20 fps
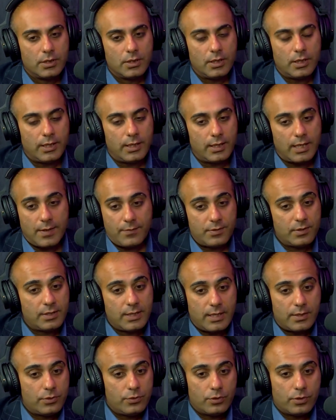And after
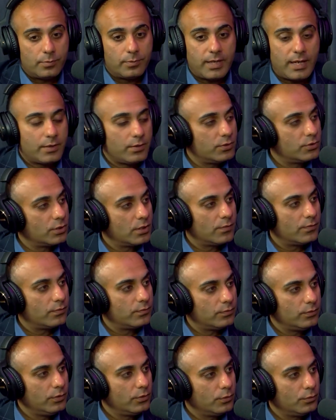that, you're back to sort of,
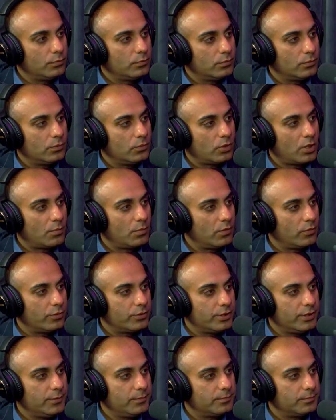normal routine.